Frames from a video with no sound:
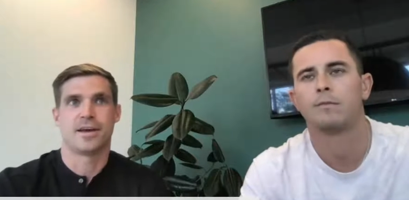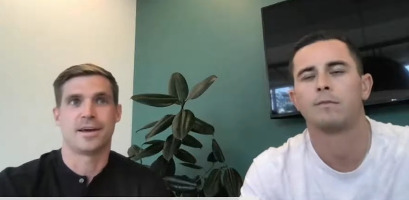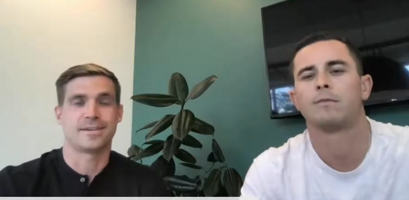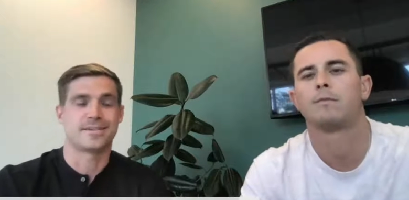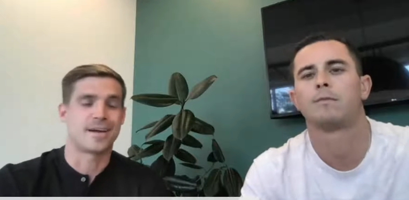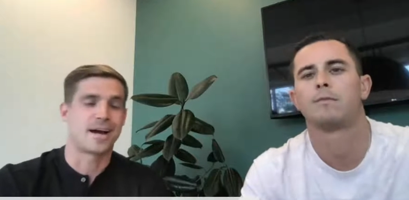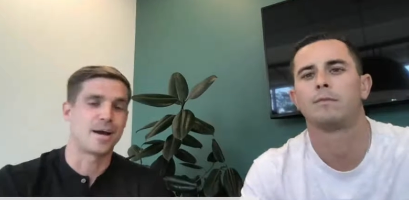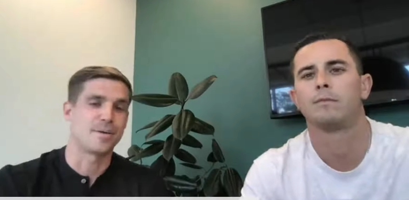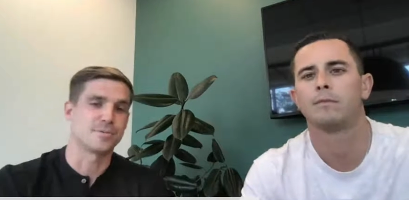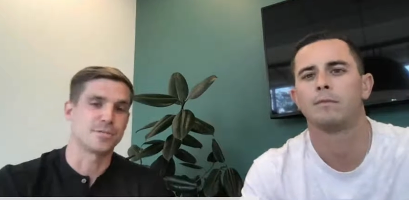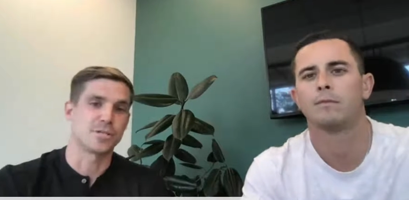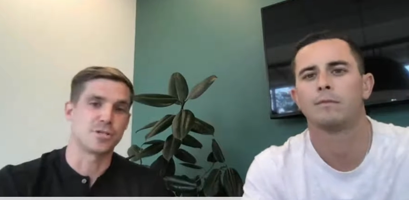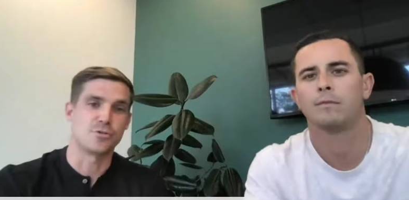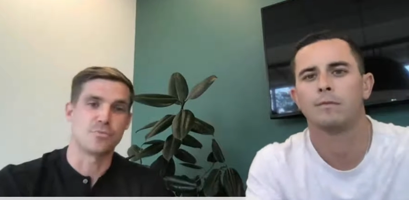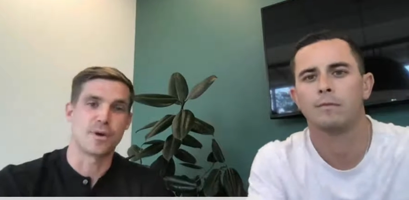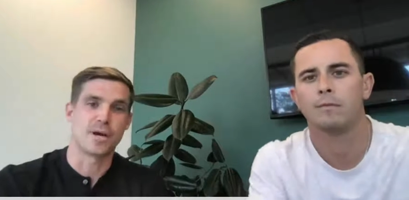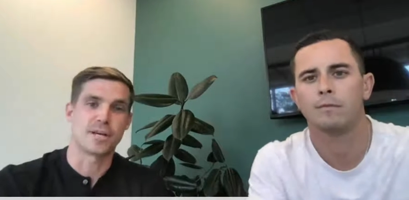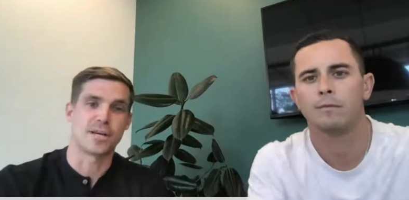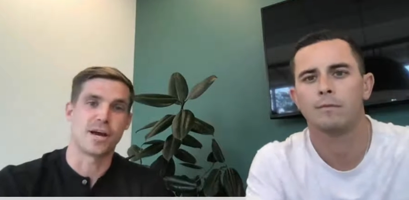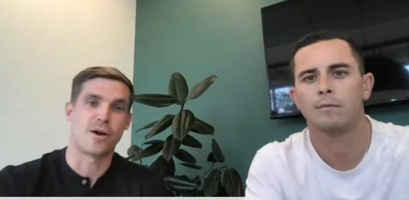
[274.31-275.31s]
Speaker 1: at times that you
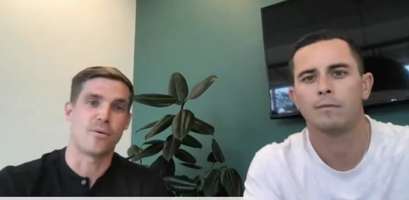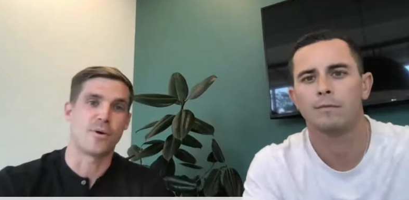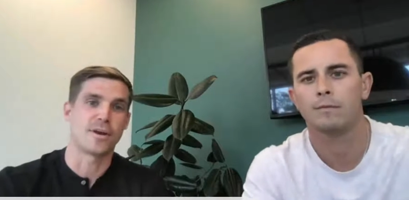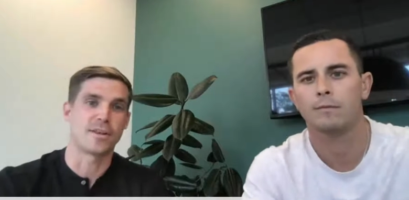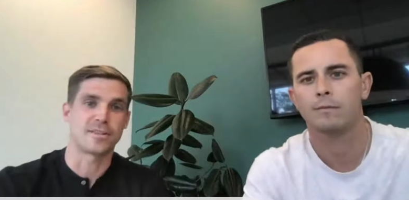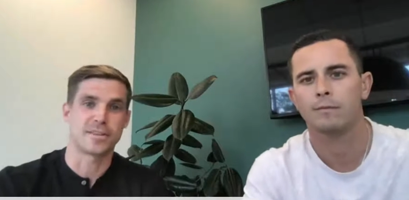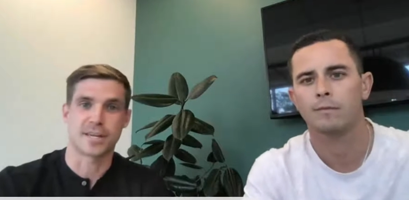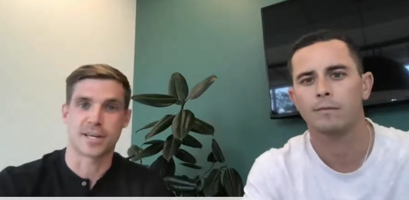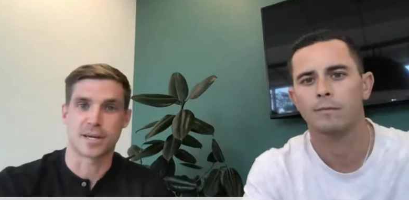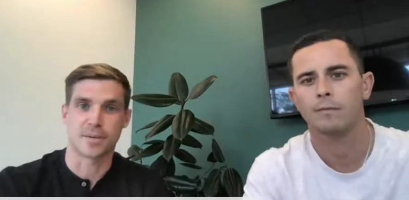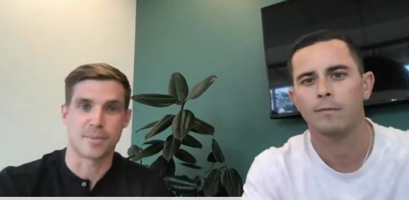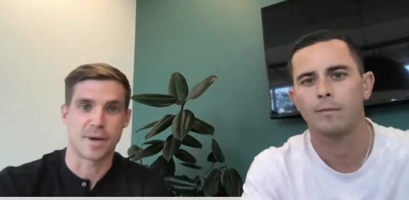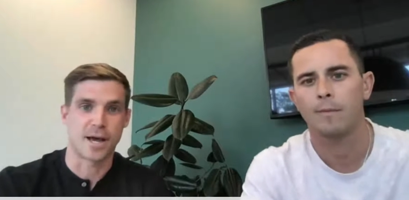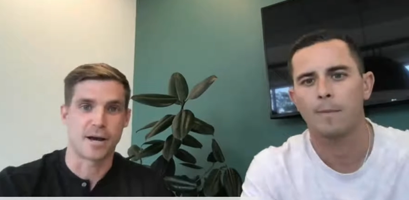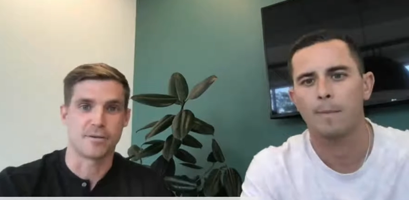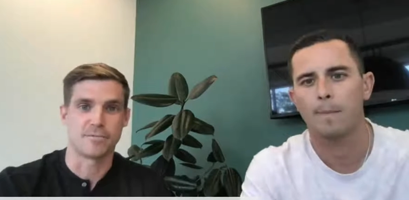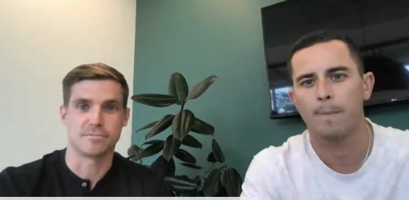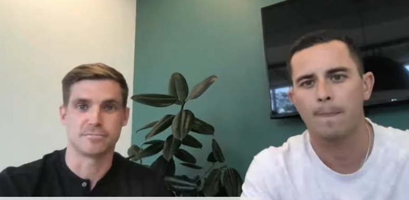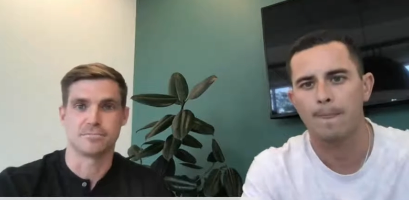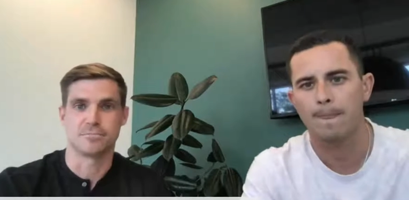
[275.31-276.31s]
might not want to think
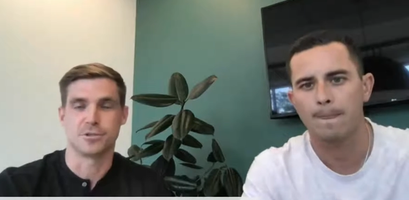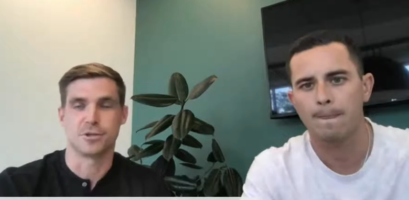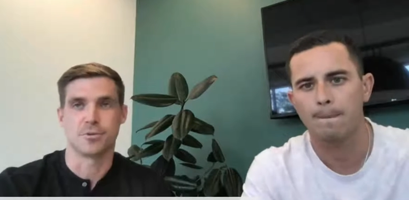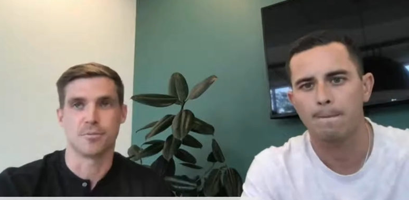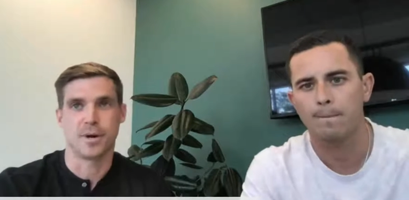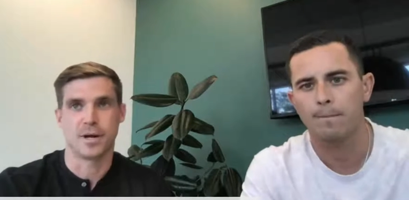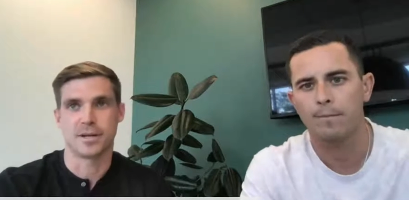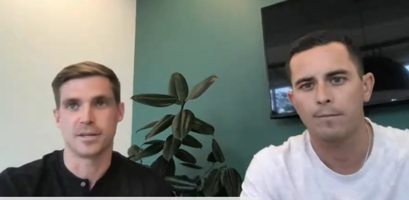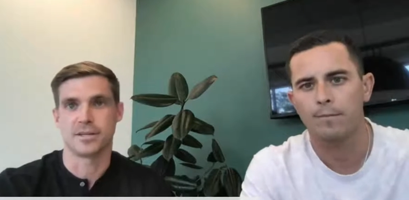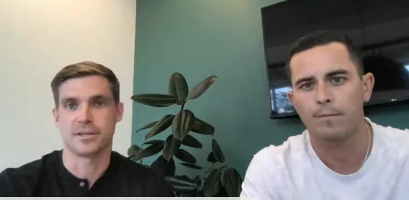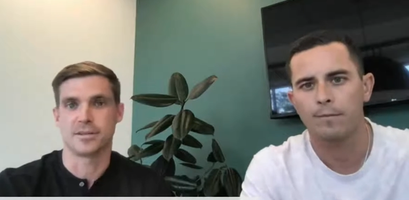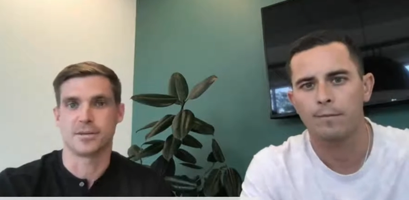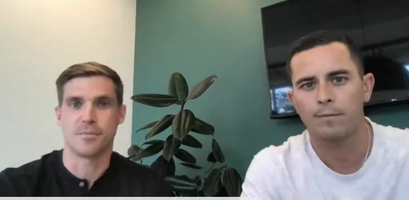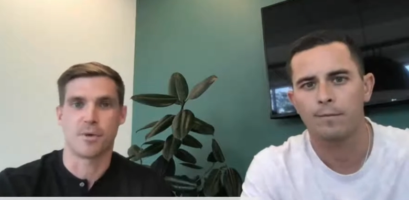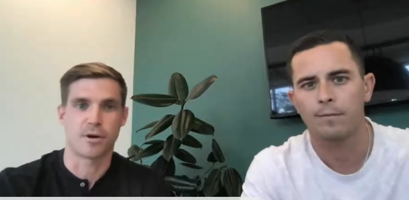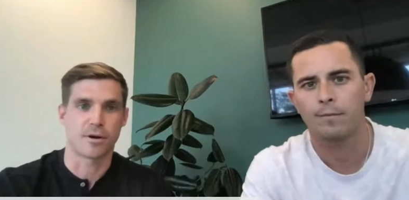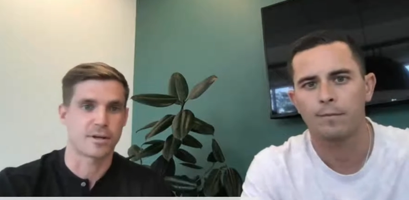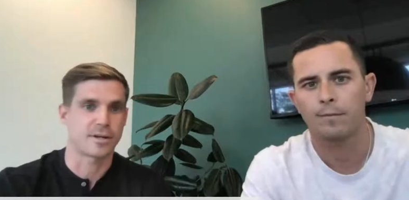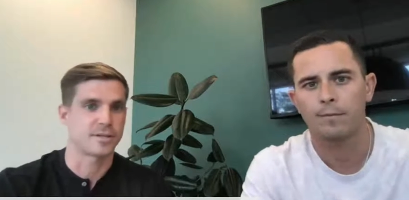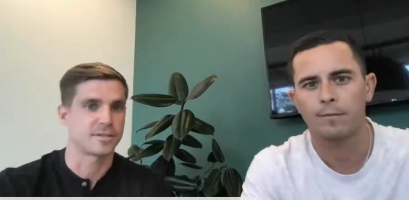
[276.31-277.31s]
about your money, the
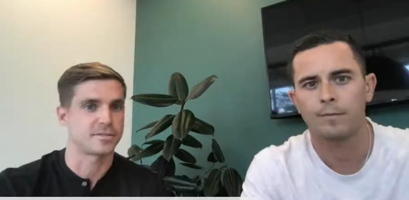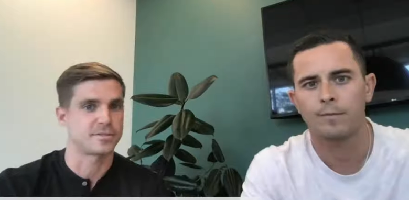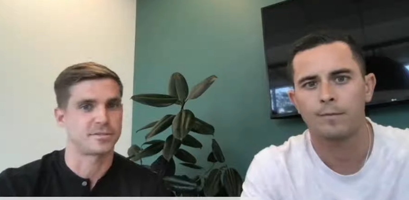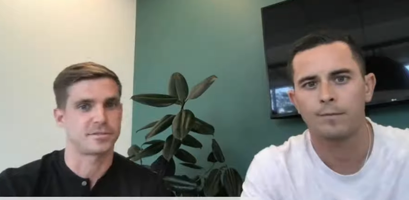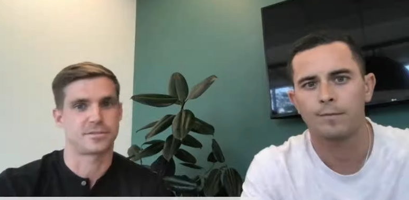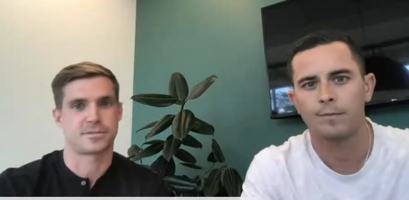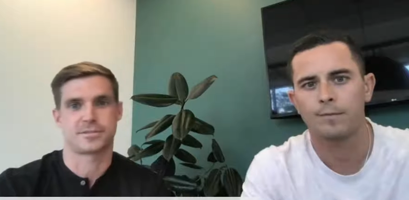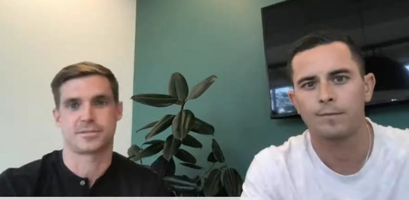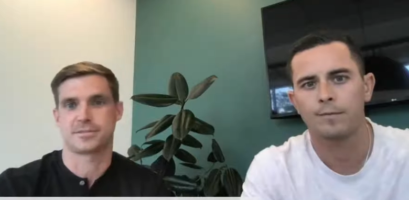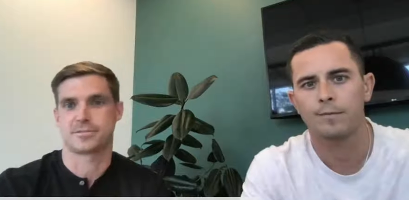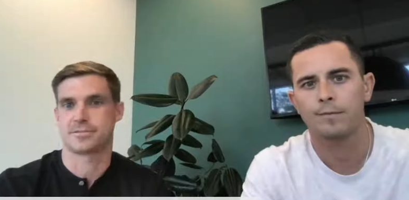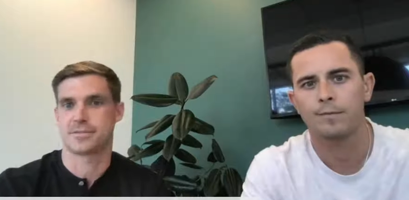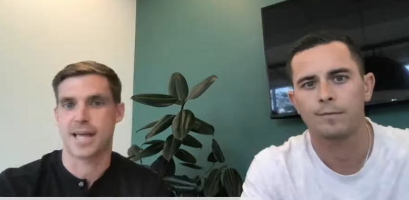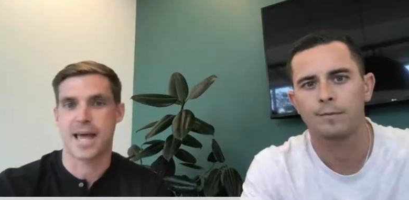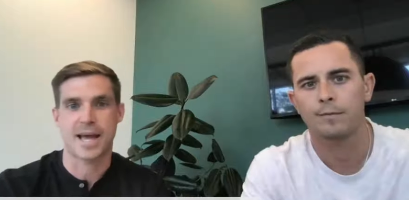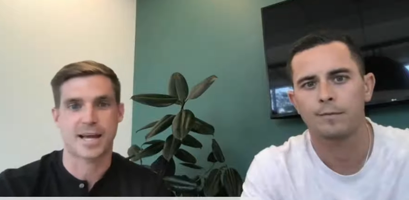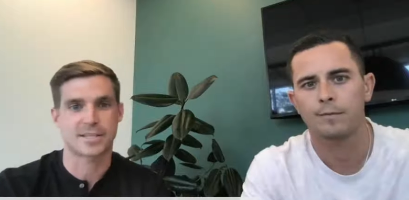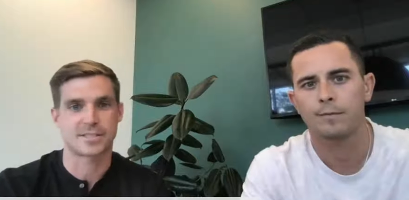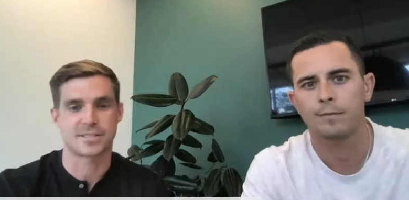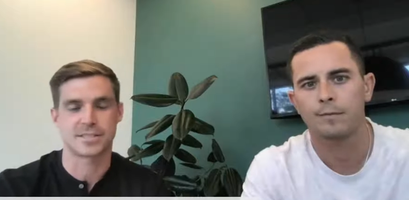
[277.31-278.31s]
markets,
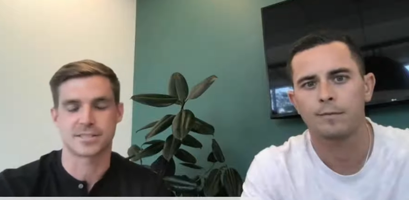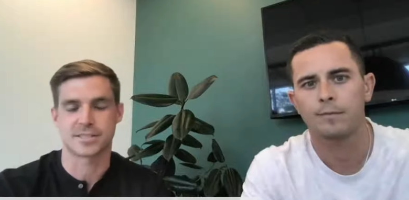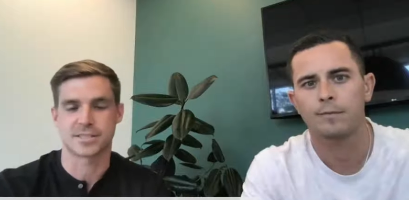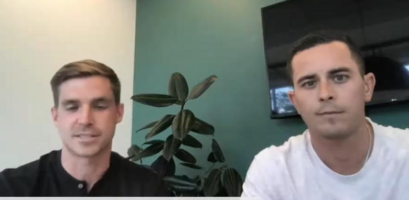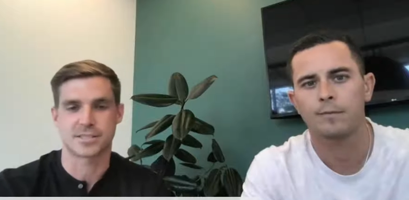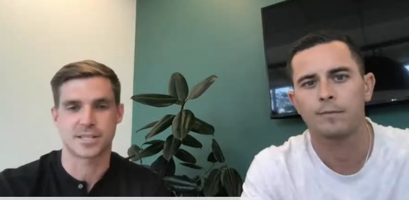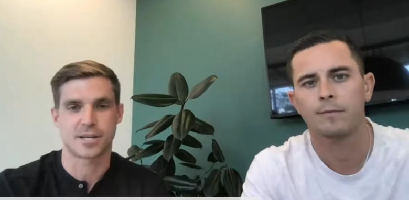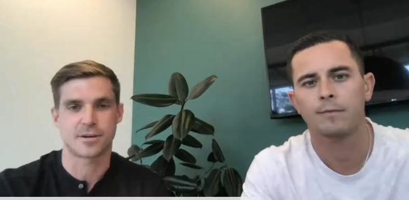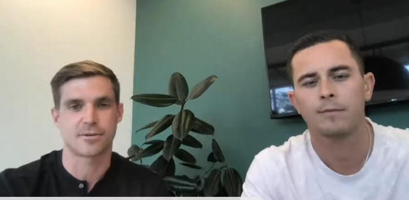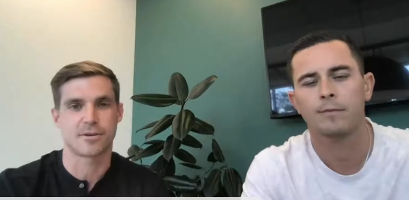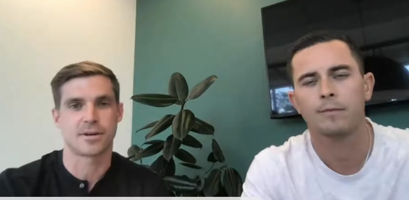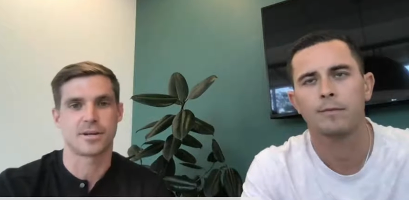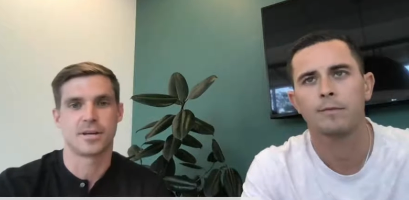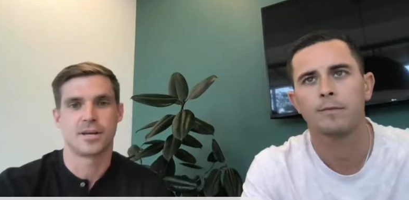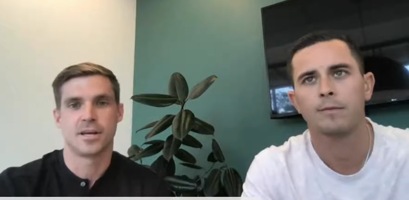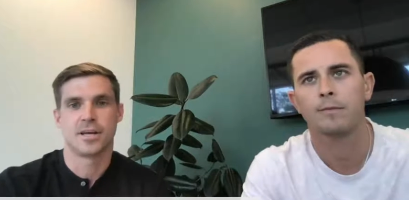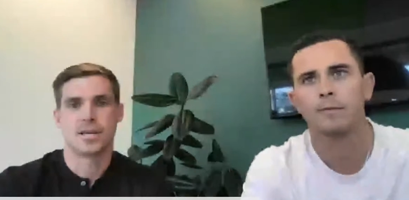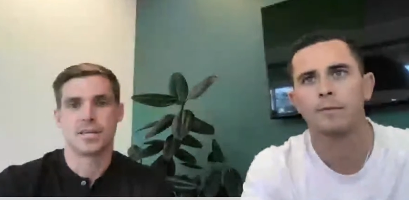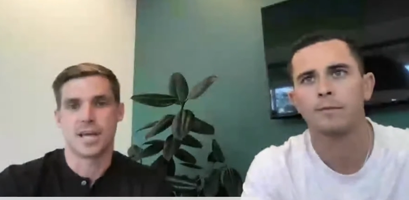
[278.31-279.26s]
taxes, et cetera,